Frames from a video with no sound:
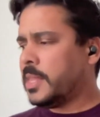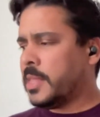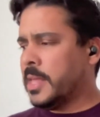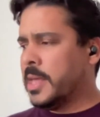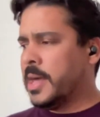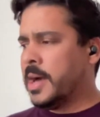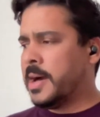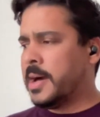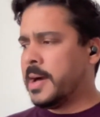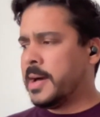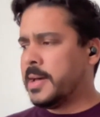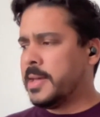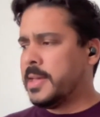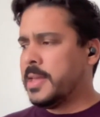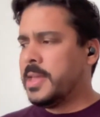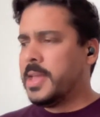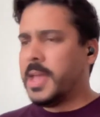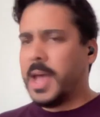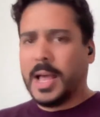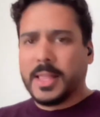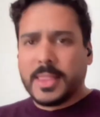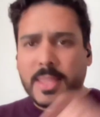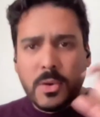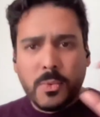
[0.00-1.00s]

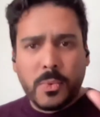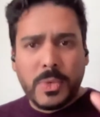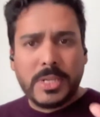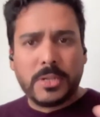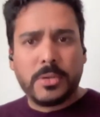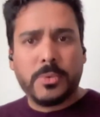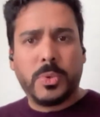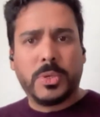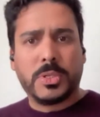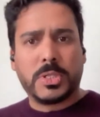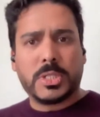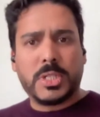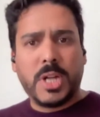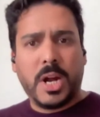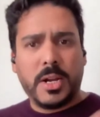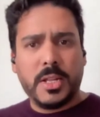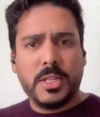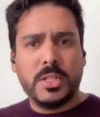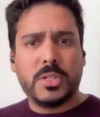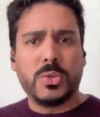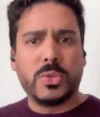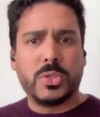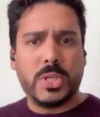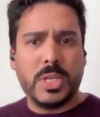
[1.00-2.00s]
I think we're
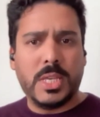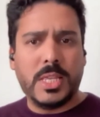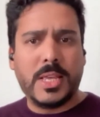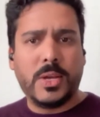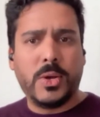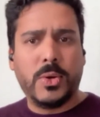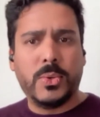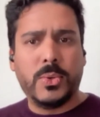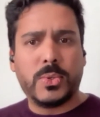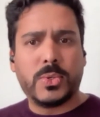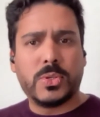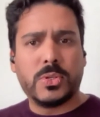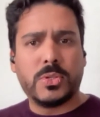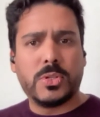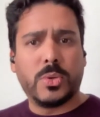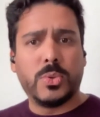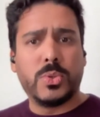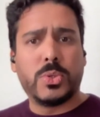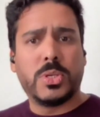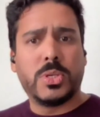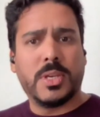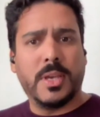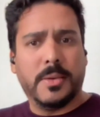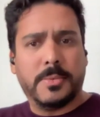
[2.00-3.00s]
starting to see those
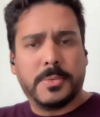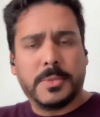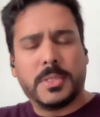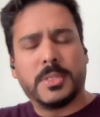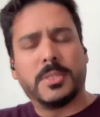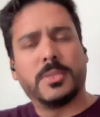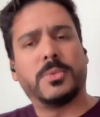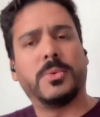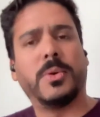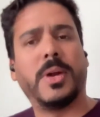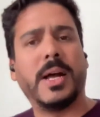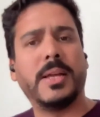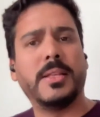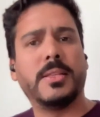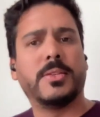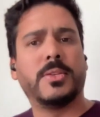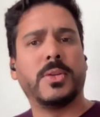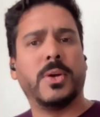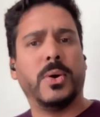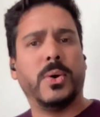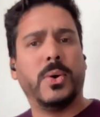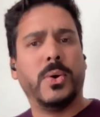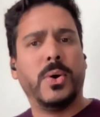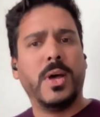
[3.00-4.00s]
shifts, right?
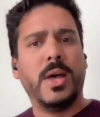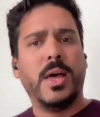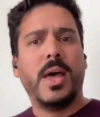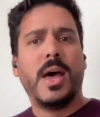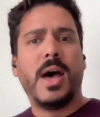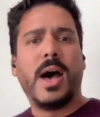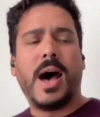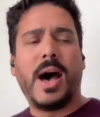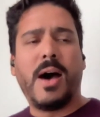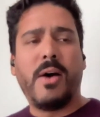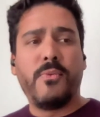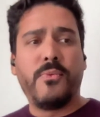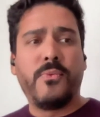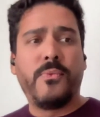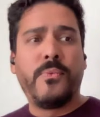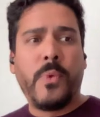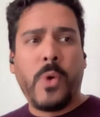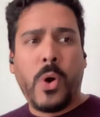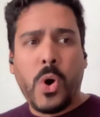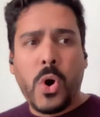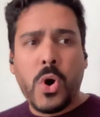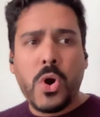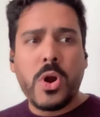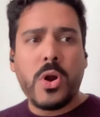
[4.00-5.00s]
So
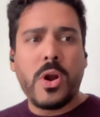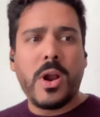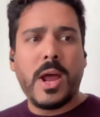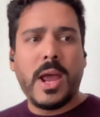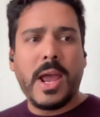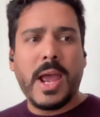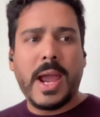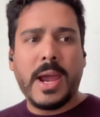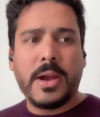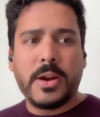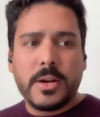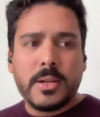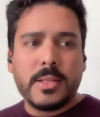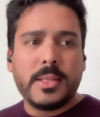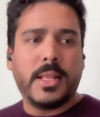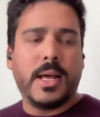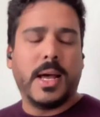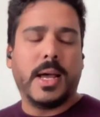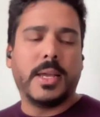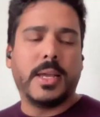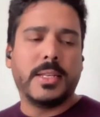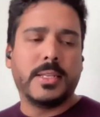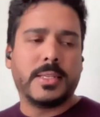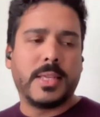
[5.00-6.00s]
for
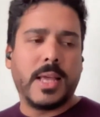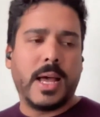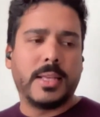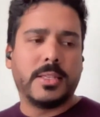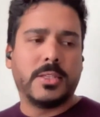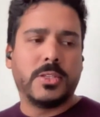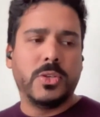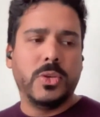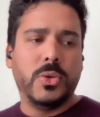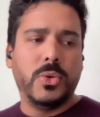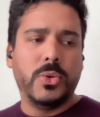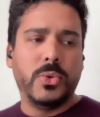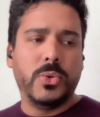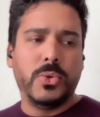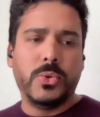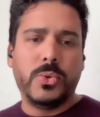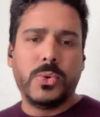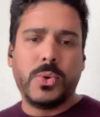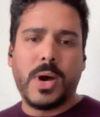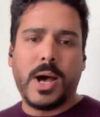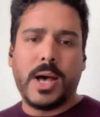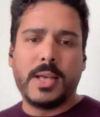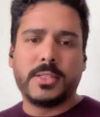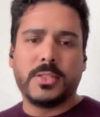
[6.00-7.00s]
airlines, as
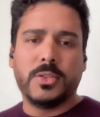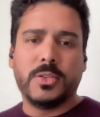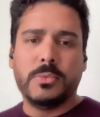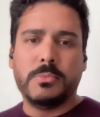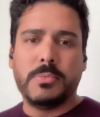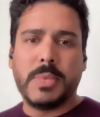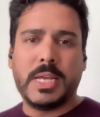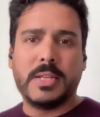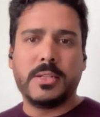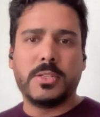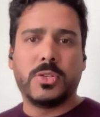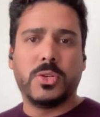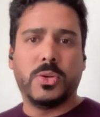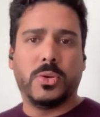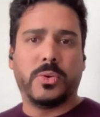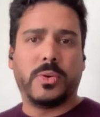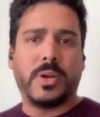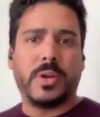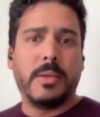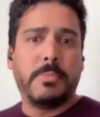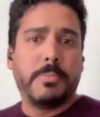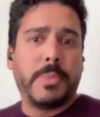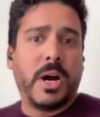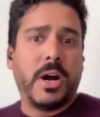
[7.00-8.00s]
you mentioned,
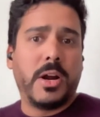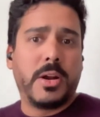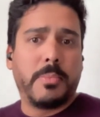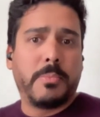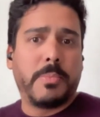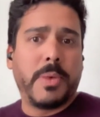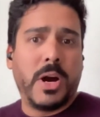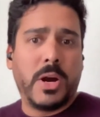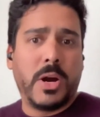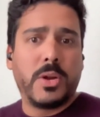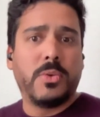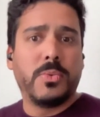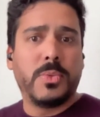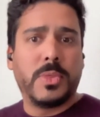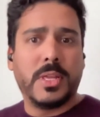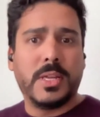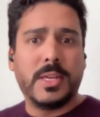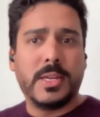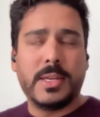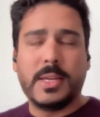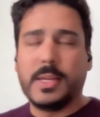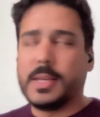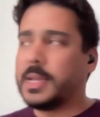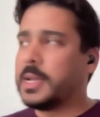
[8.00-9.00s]
right, part of
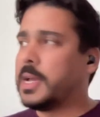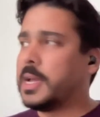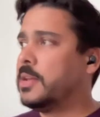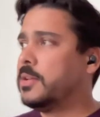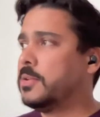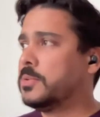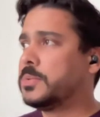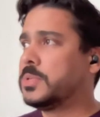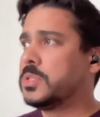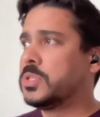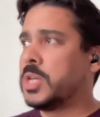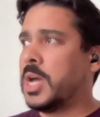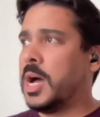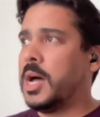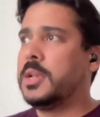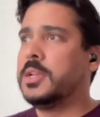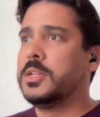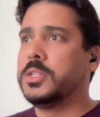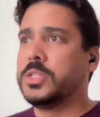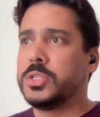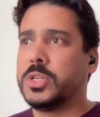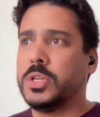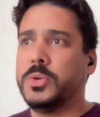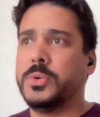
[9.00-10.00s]
the kind of
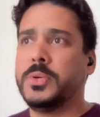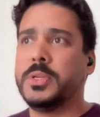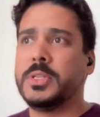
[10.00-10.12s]
challenge here